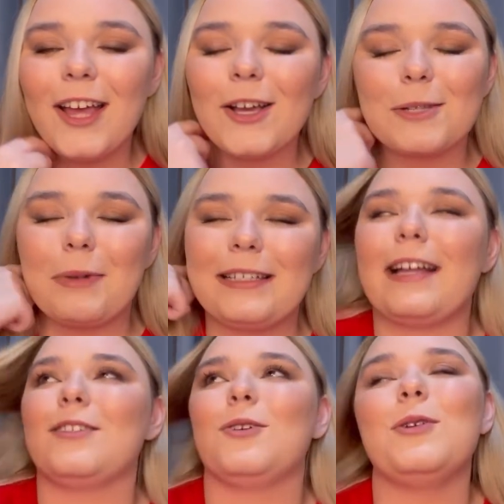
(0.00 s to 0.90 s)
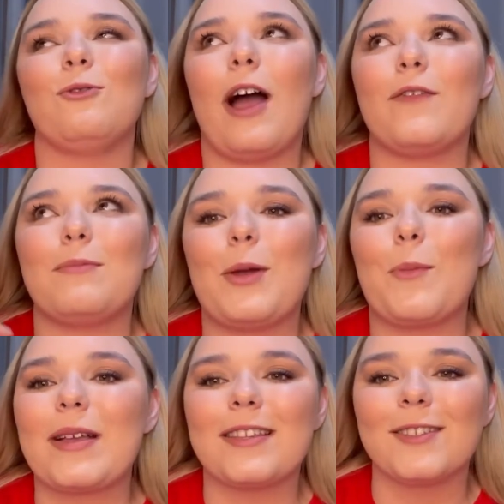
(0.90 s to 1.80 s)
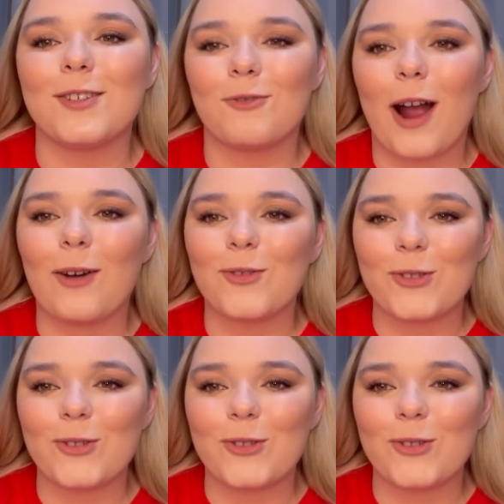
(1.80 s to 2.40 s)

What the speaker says: because my dad's always driving me and my sisters round.